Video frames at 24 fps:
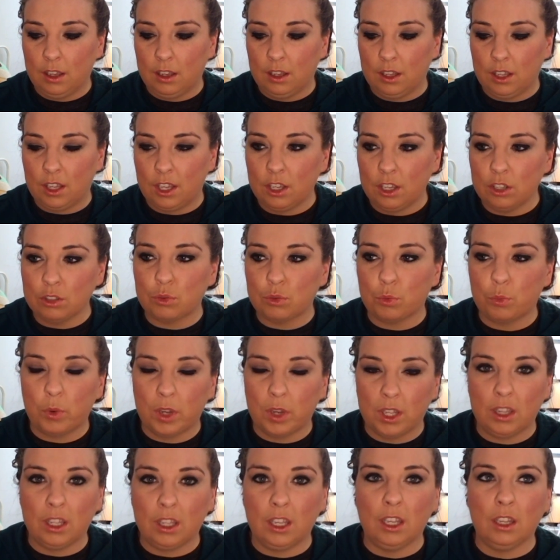he's
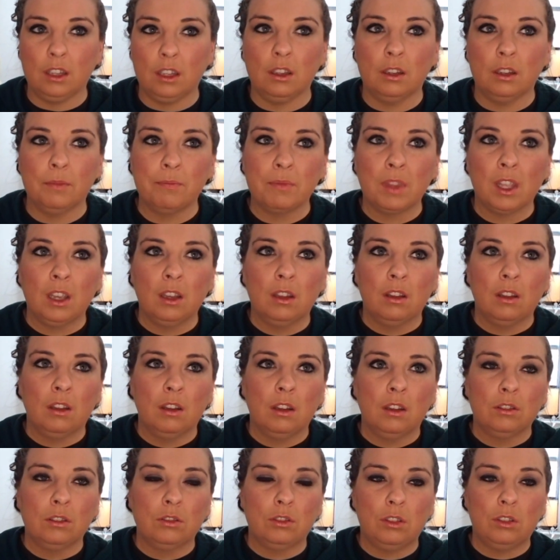willing
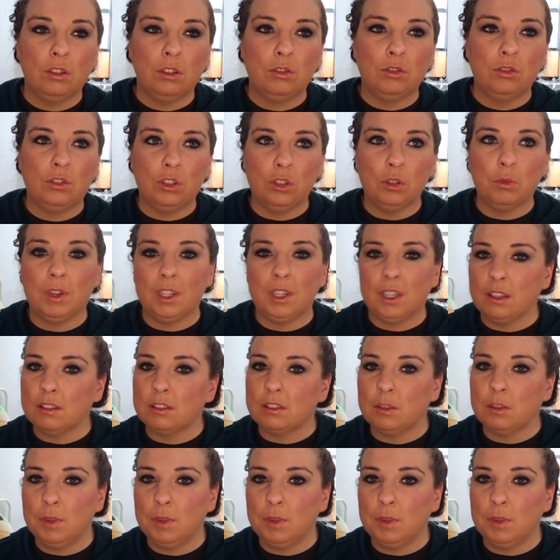to do what needs